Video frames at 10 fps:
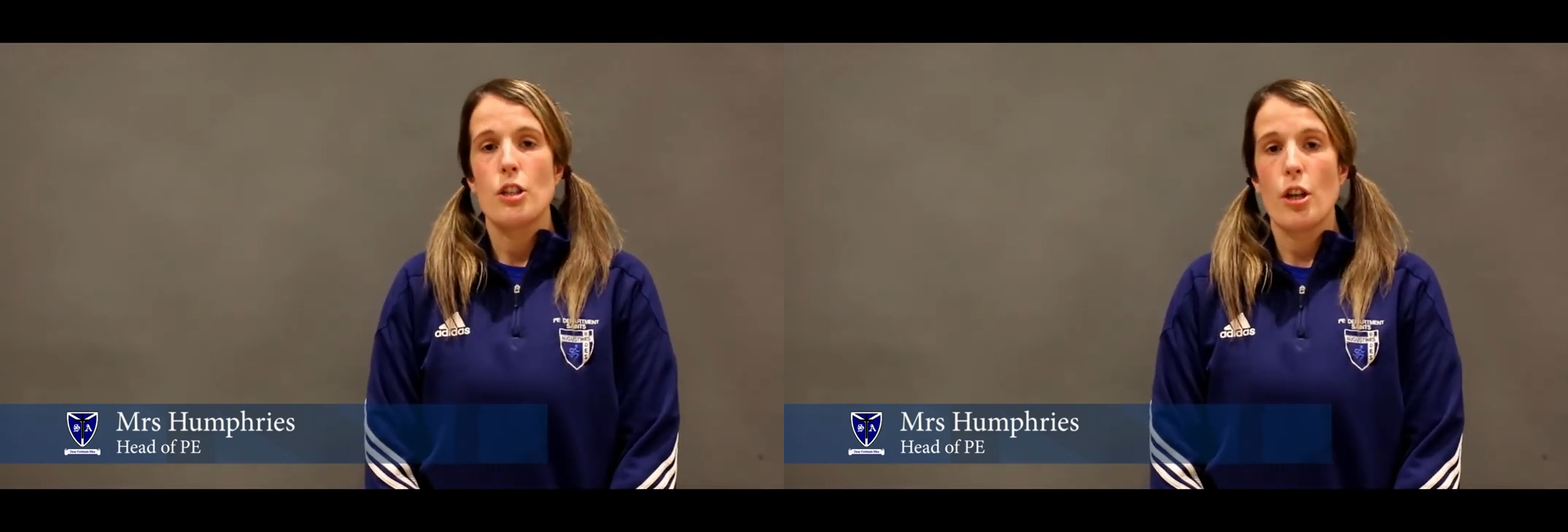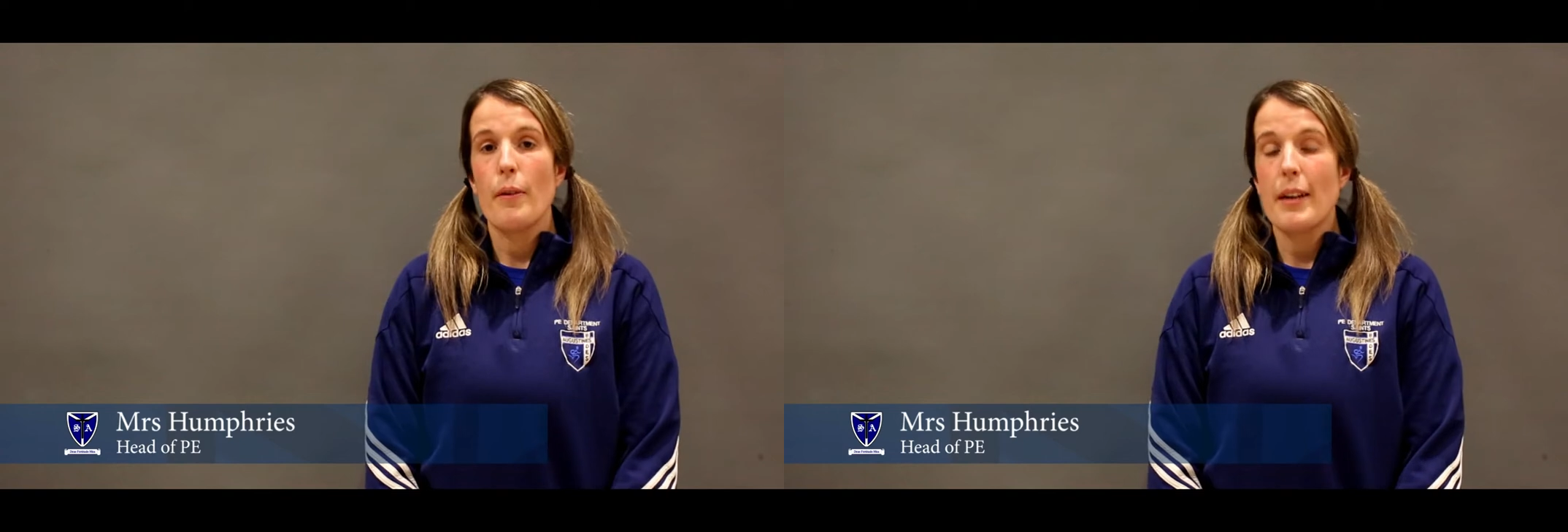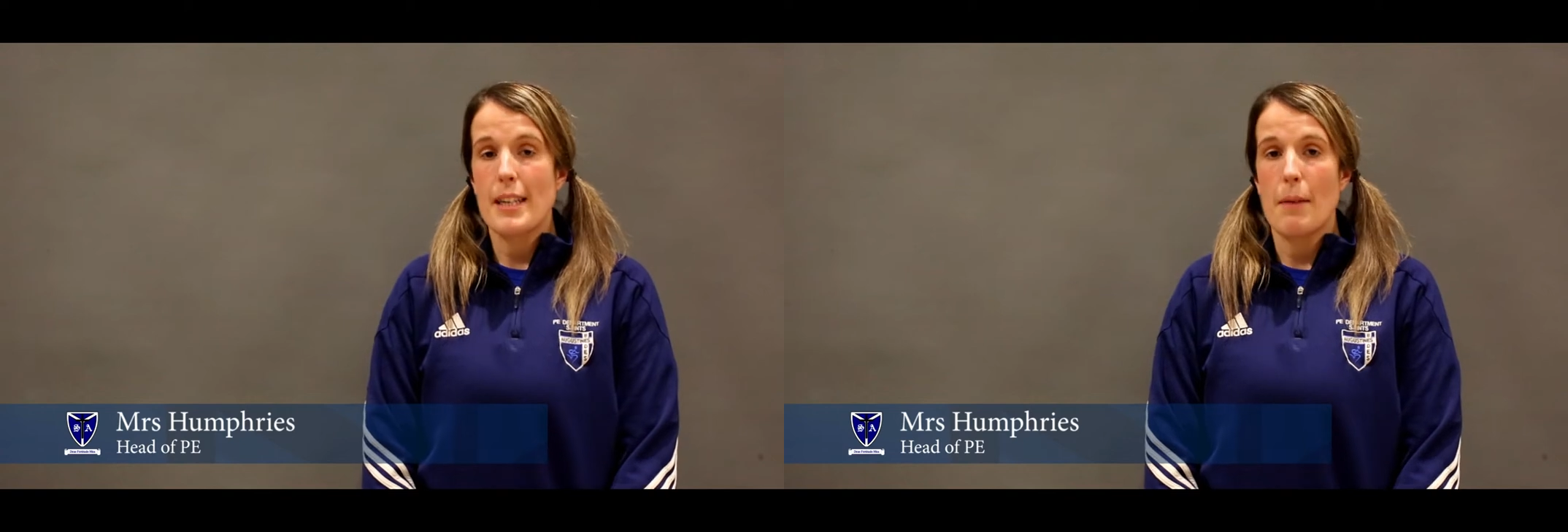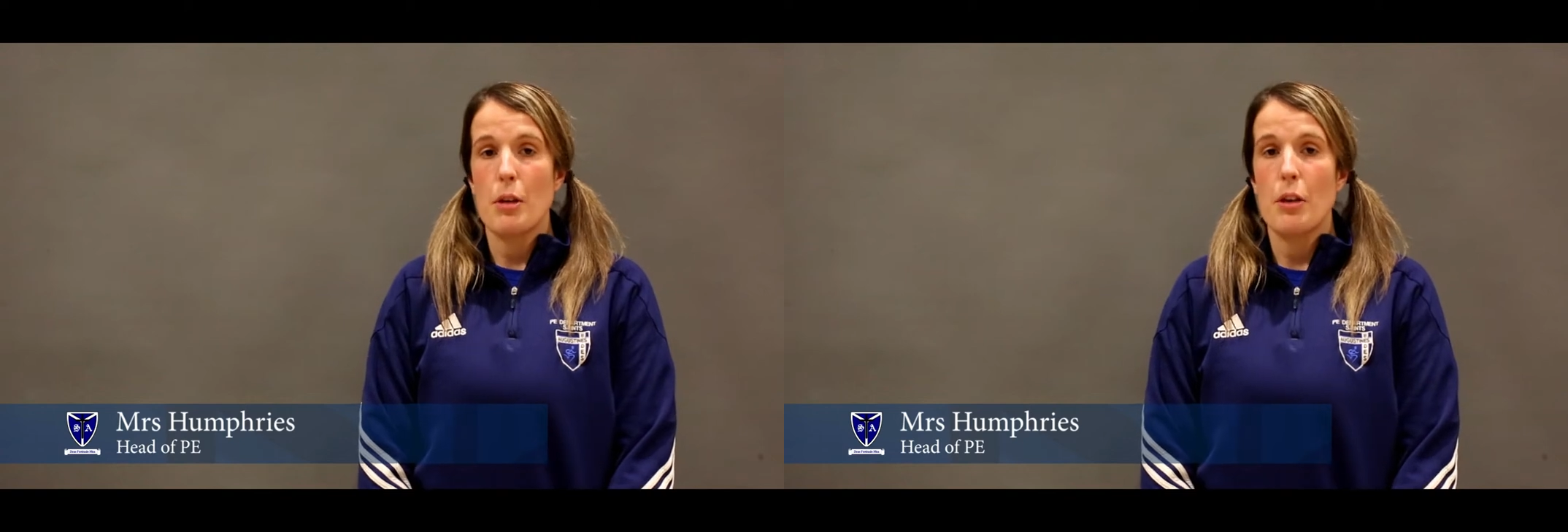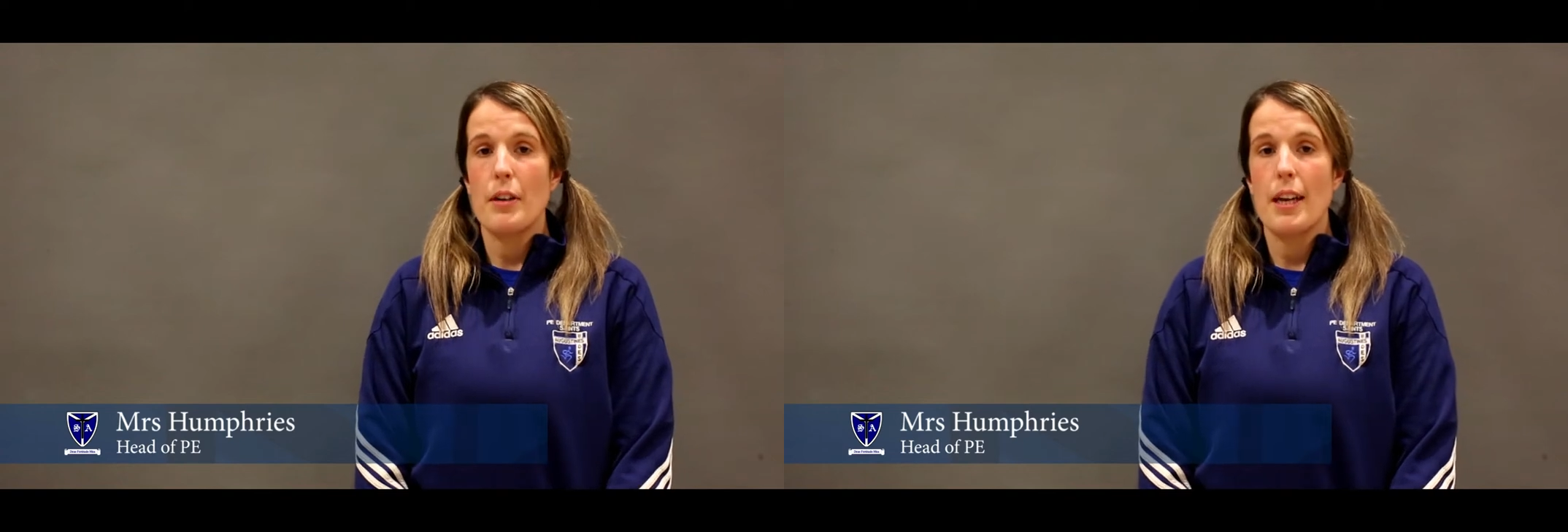two
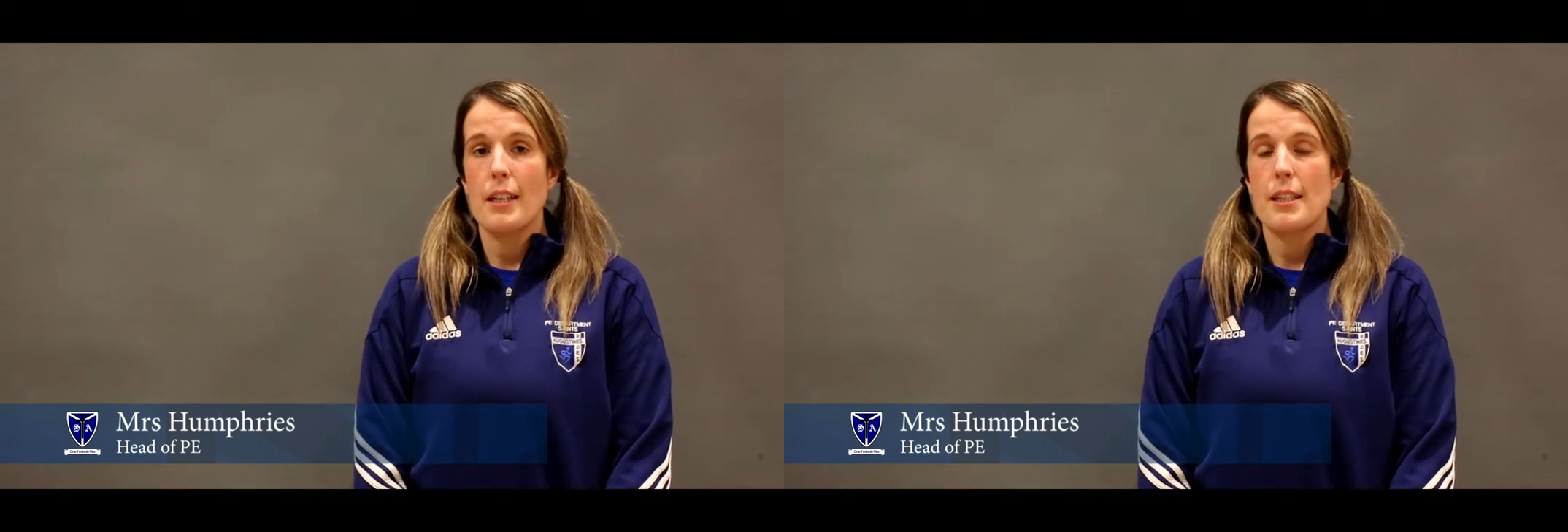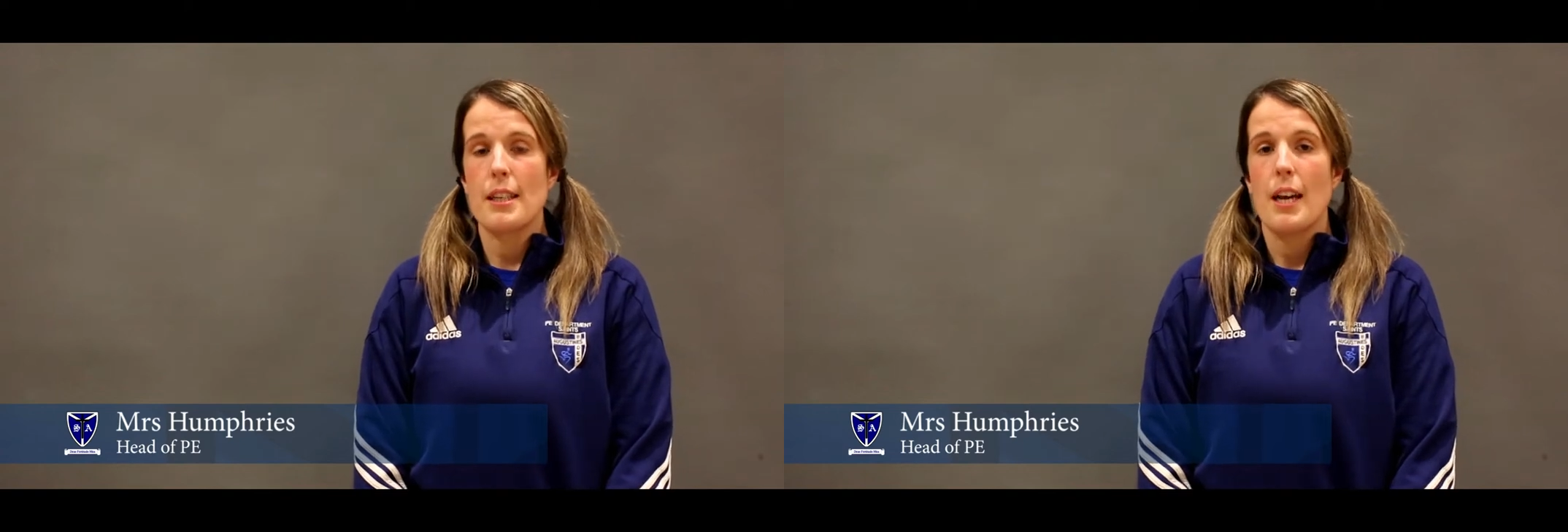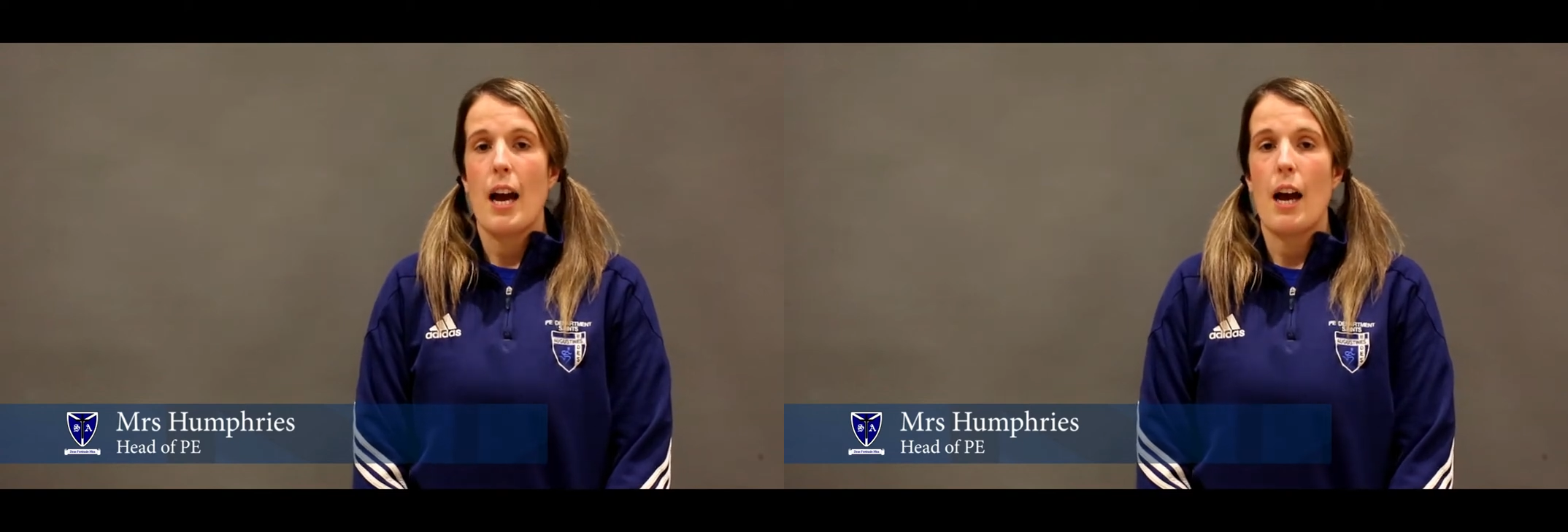exam units